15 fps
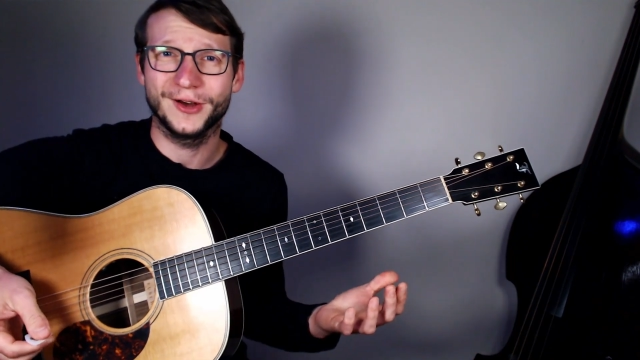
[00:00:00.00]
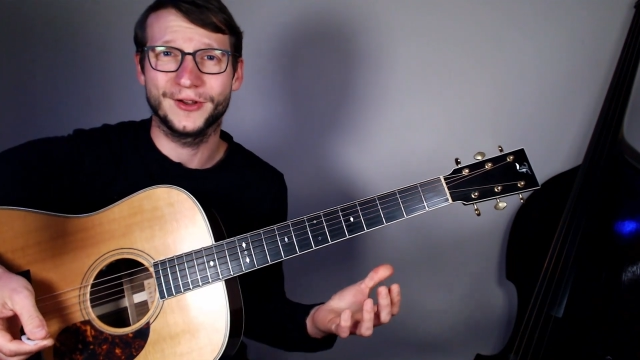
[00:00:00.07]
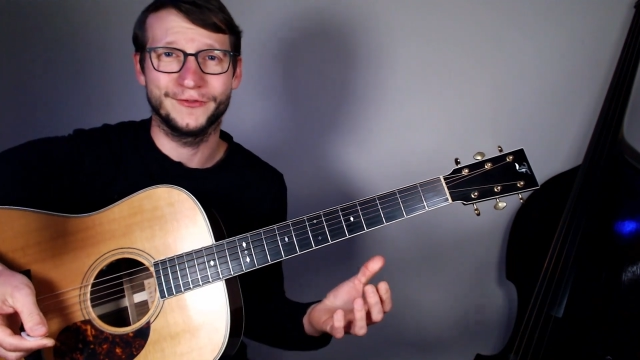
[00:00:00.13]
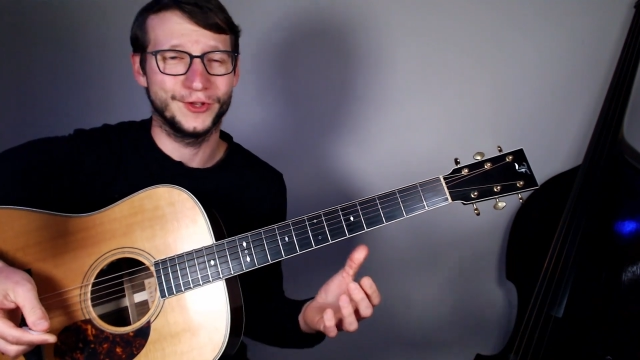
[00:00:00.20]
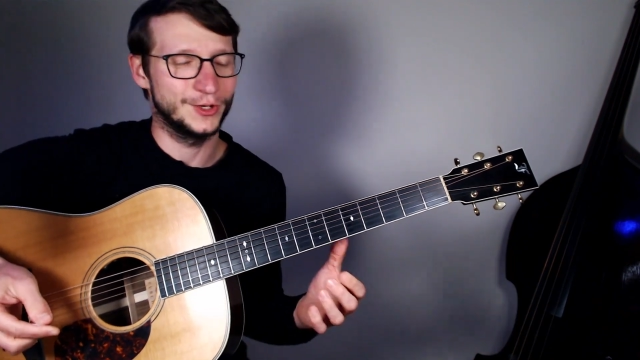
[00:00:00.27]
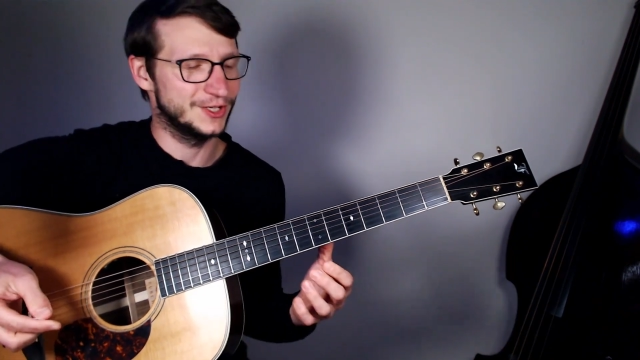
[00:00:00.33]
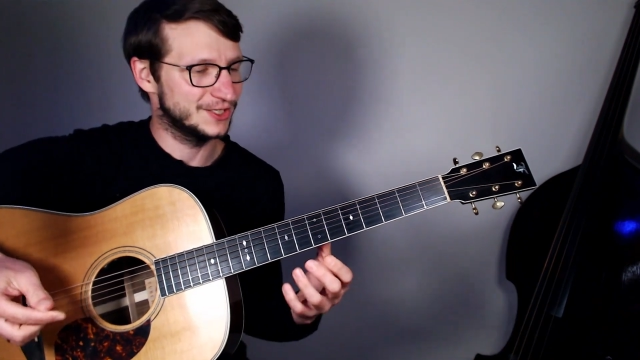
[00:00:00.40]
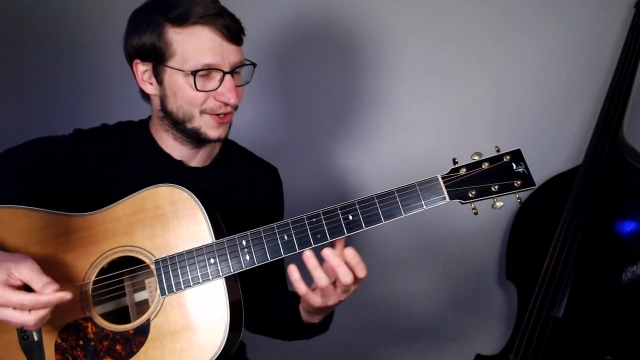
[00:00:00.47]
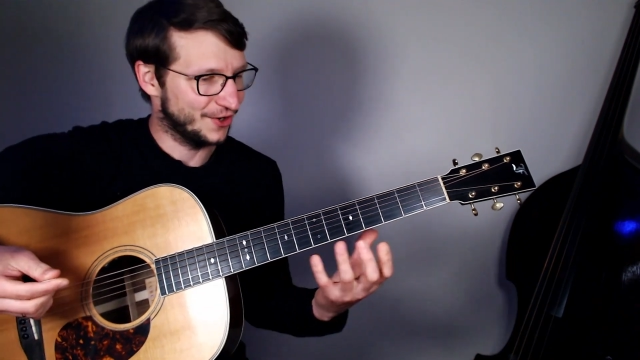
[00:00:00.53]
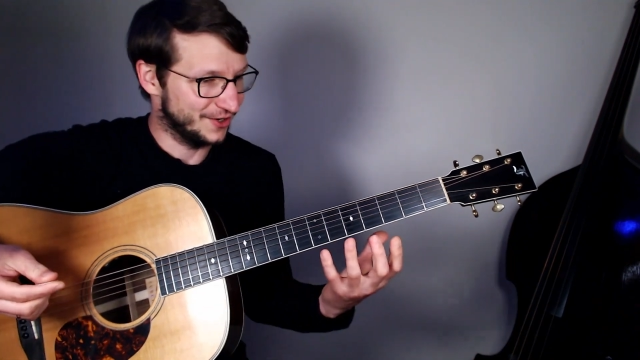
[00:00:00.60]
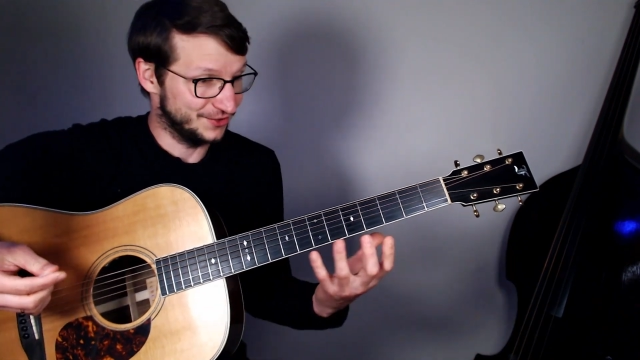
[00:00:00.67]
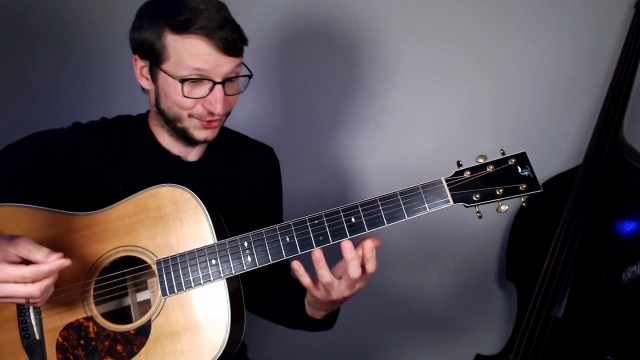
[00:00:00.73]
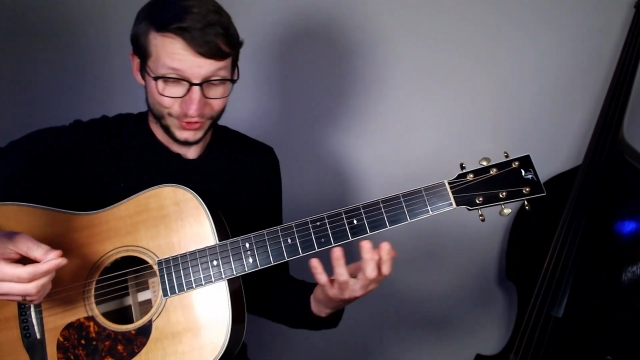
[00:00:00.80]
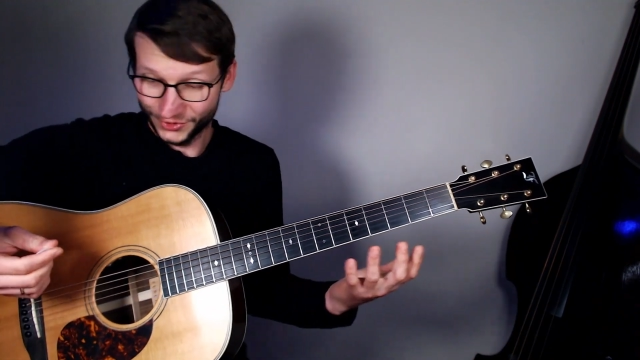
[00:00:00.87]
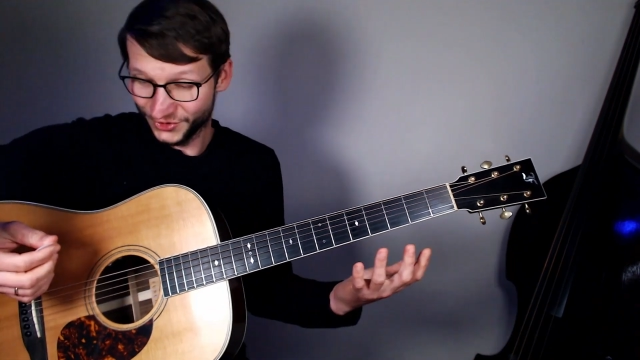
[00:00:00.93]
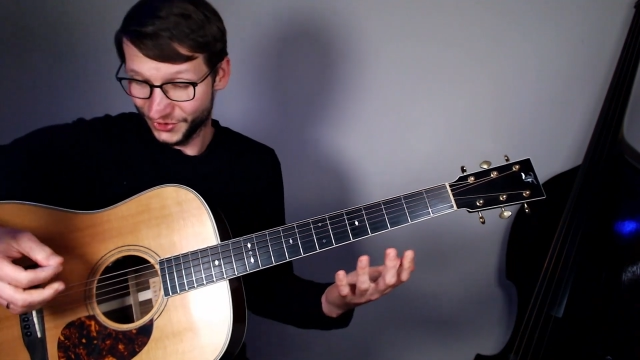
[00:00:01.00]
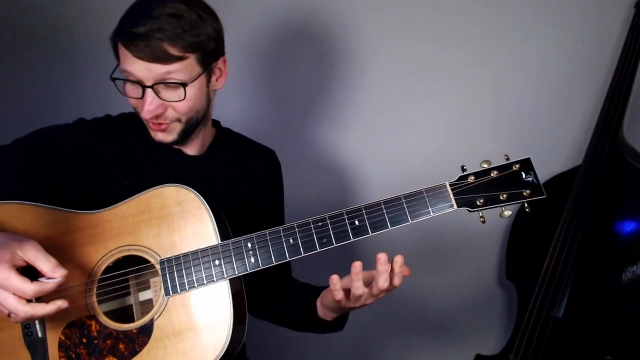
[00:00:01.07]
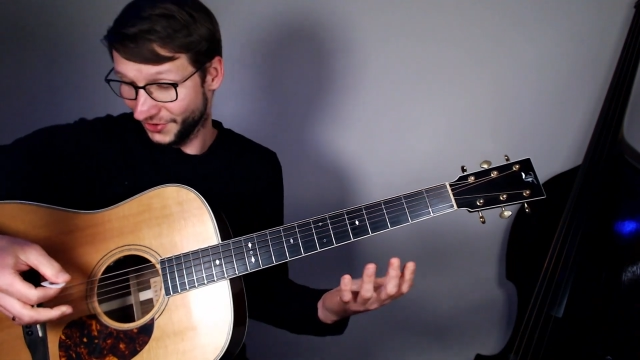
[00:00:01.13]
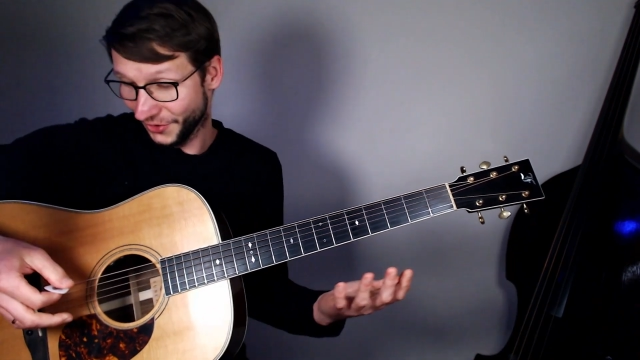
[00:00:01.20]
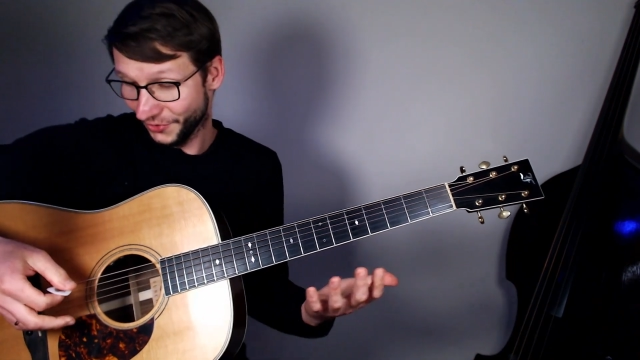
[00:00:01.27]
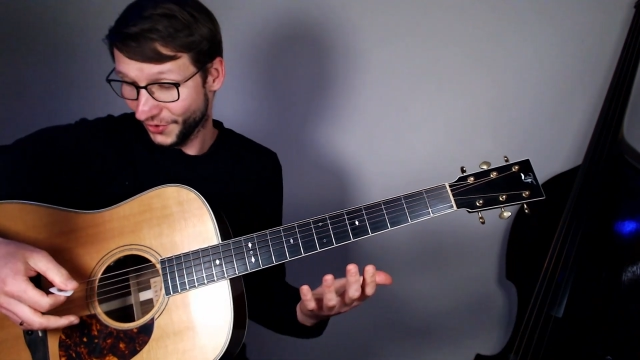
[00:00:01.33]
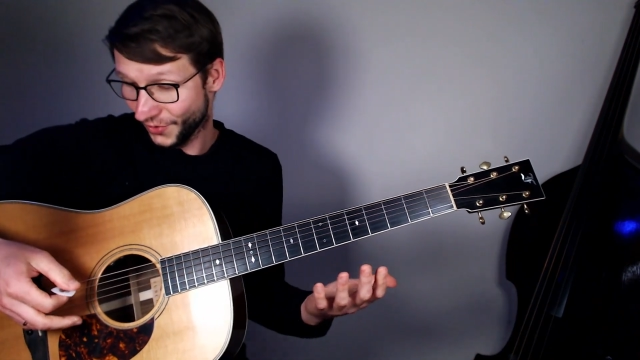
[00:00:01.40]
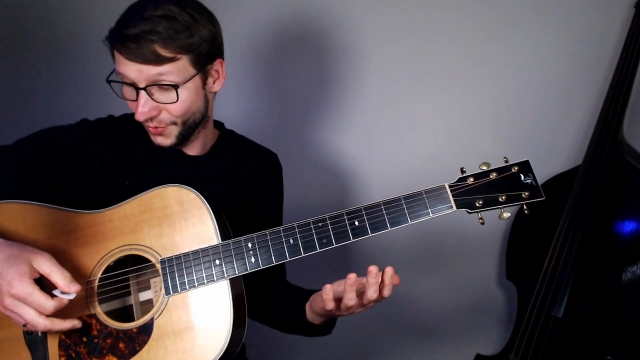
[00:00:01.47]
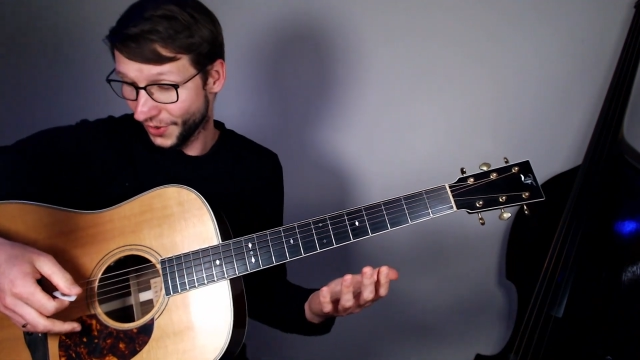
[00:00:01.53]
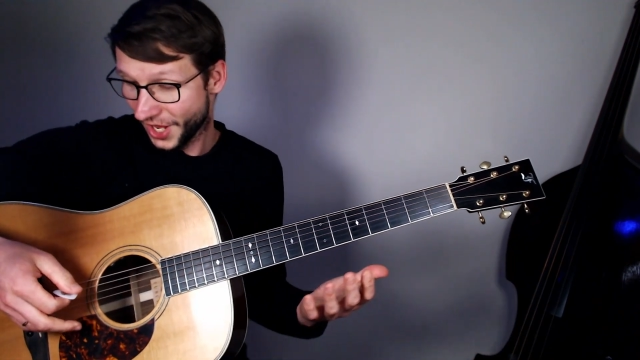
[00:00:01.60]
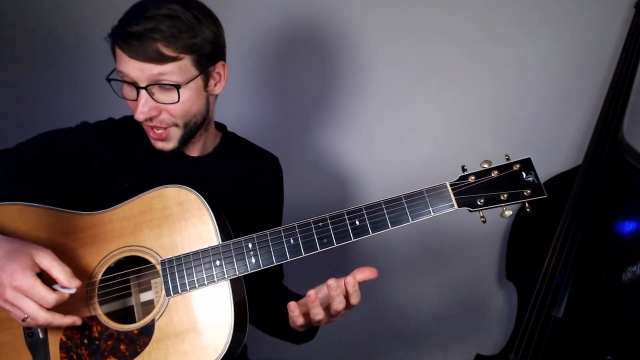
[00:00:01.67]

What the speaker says: of your guitar and you just don't know